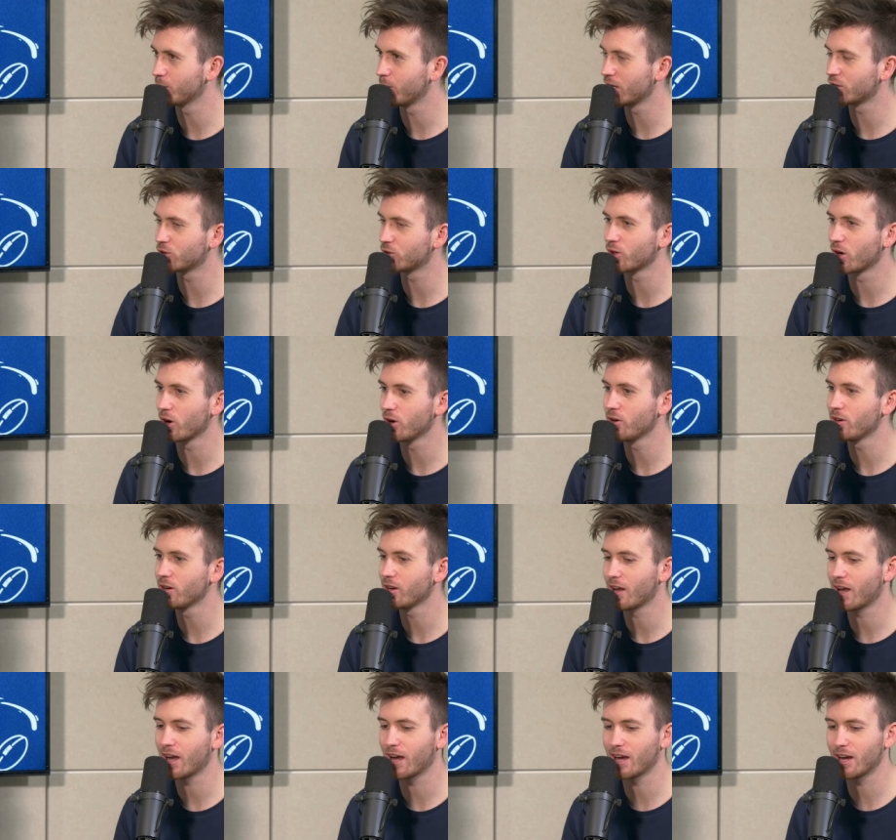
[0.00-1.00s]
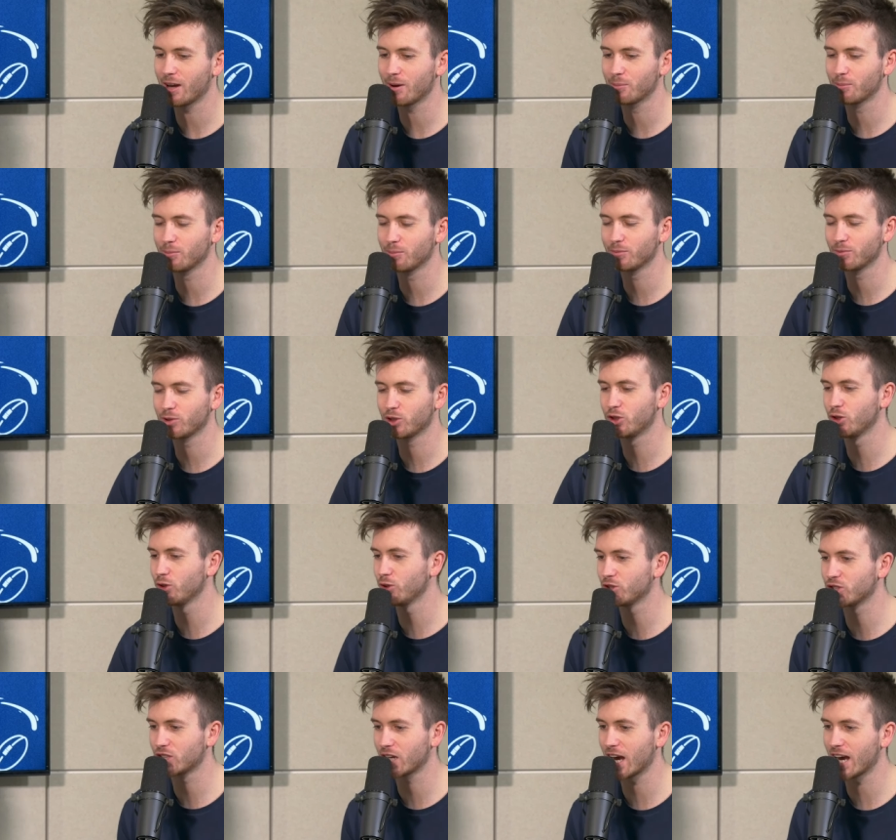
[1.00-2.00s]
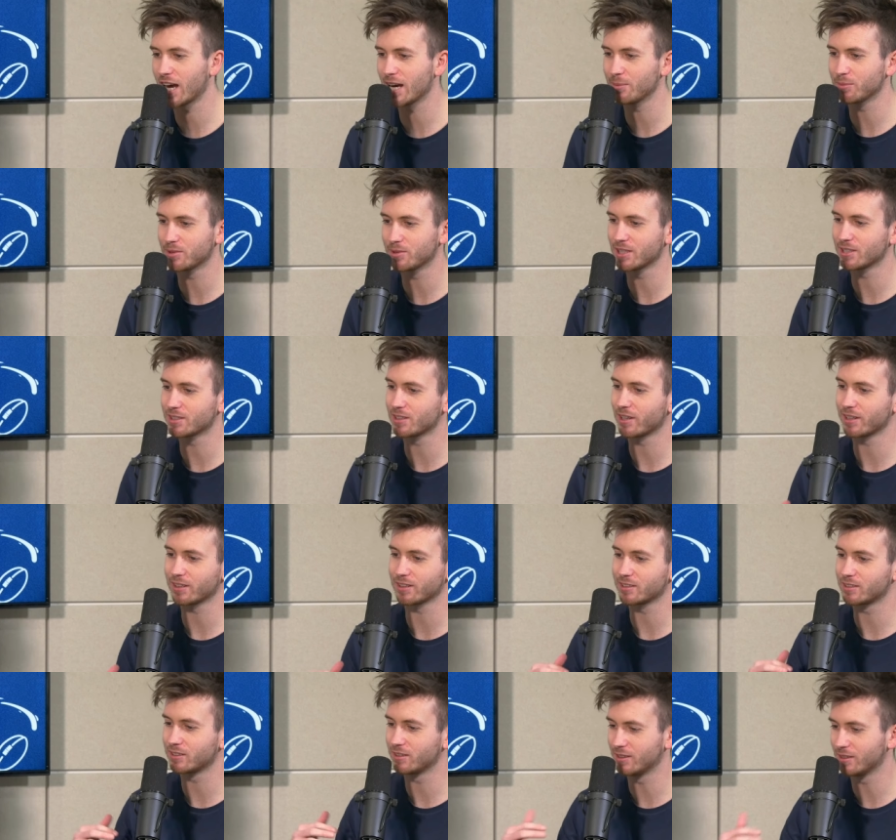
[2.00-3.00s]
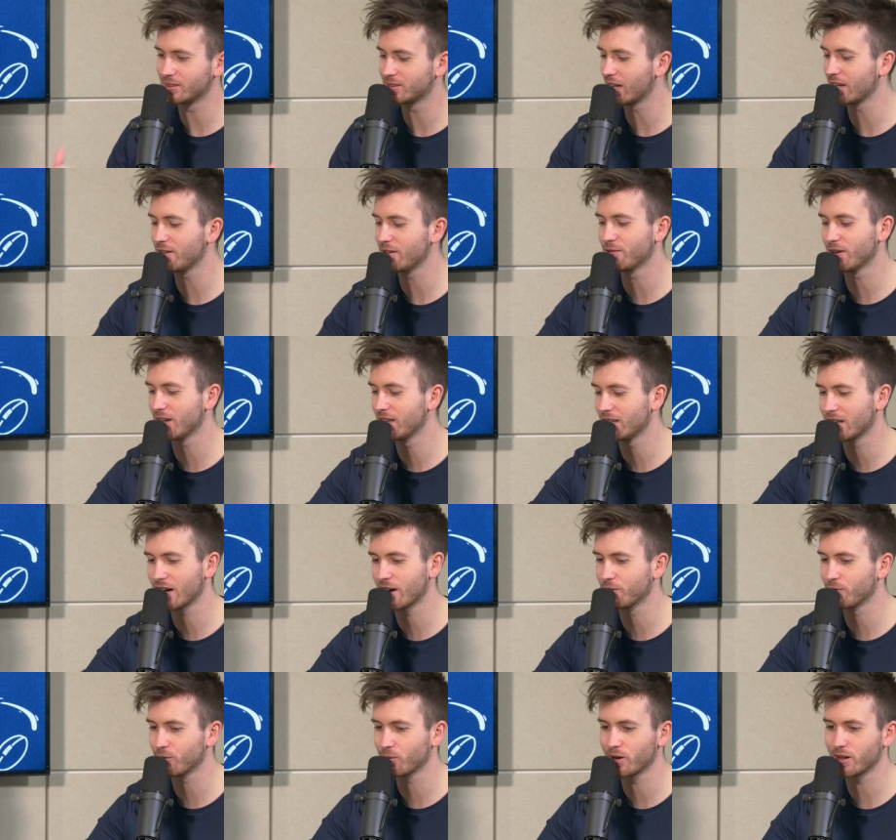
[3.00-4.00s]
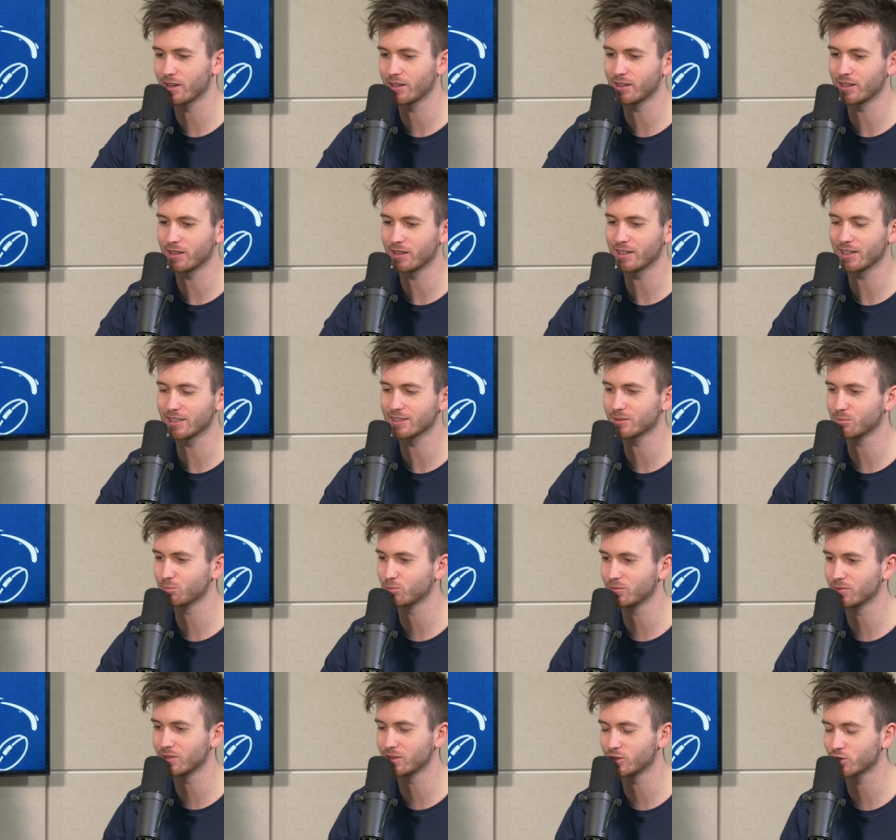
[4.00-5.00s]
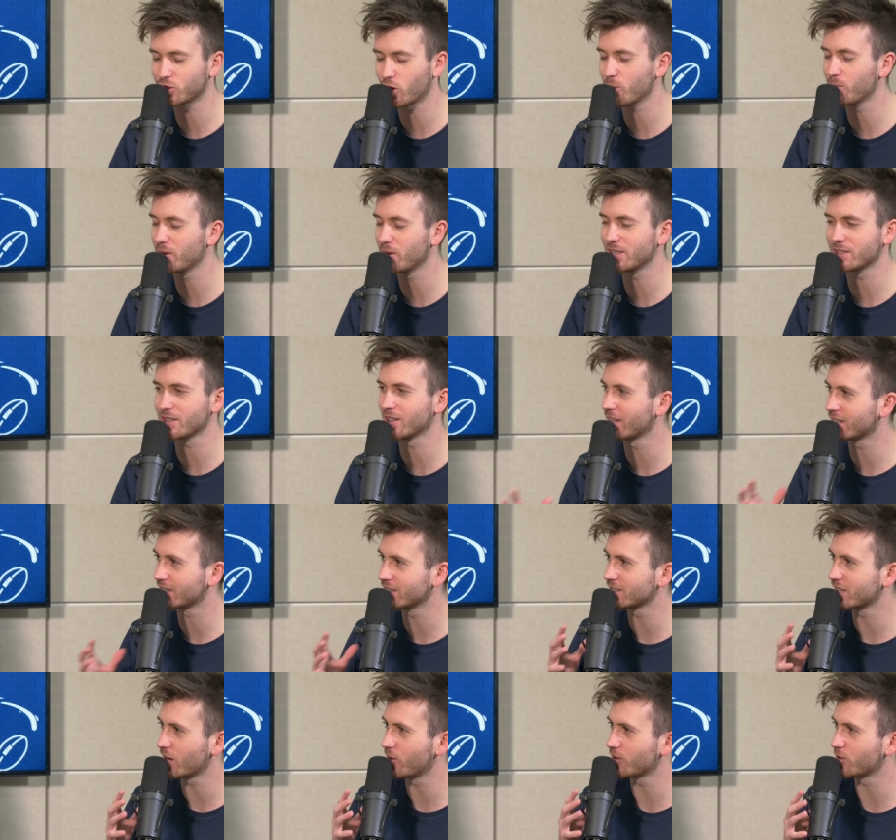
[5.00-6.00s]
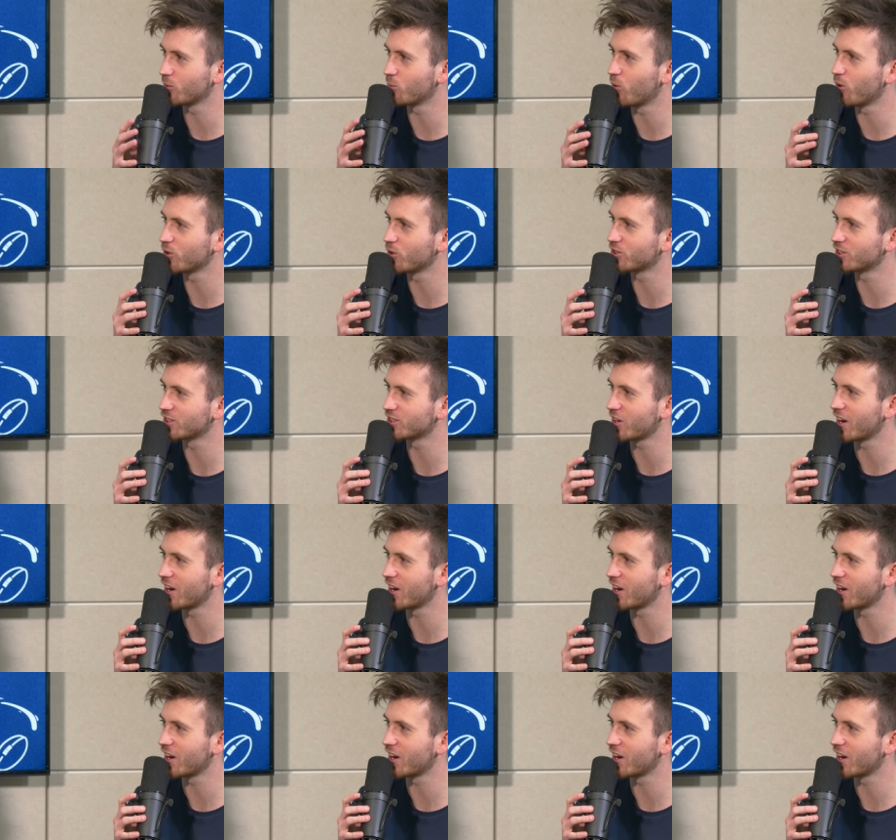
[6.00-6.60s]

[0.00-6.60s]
Metro. Yeah. Um, huge games. There's like T V cover it. There's so many selectors going to watch it.